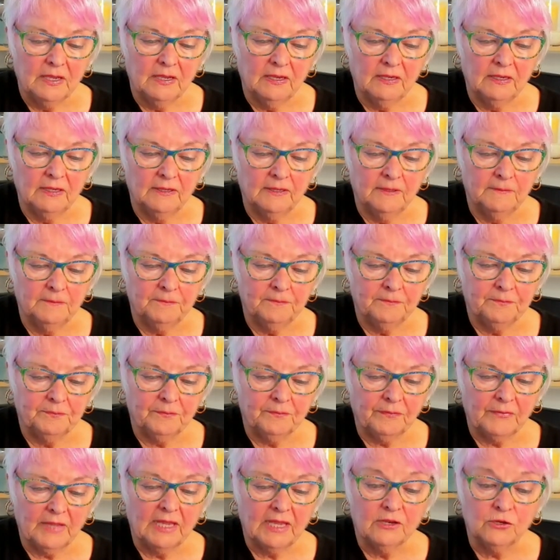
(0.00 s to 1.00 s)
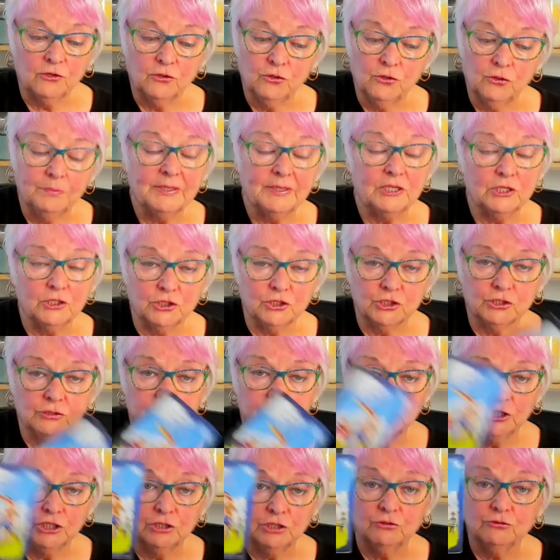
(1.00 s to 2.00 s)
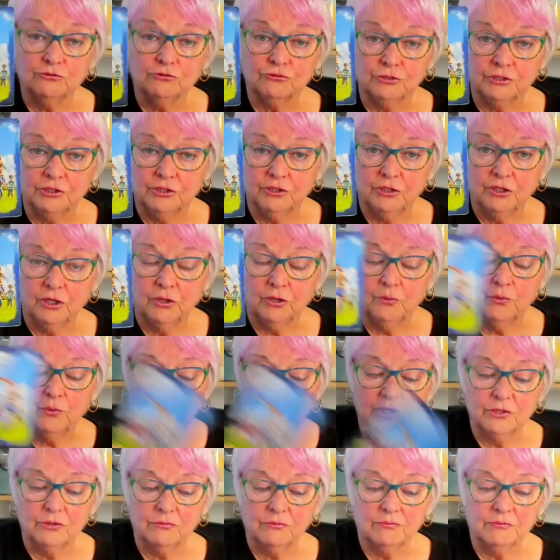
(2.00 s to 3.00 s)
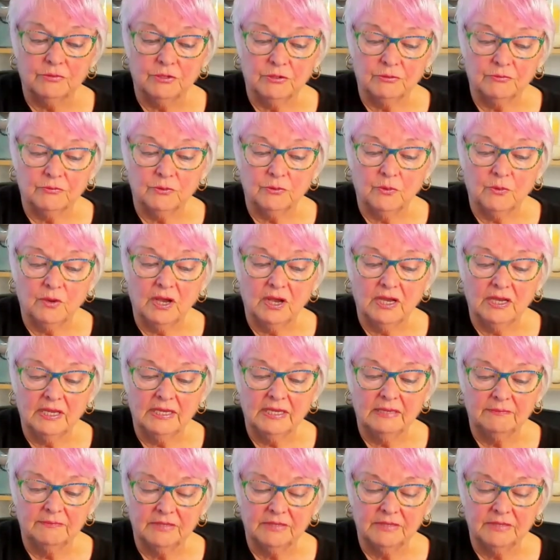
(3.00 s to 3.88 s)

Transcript: And it could be your children, where you are.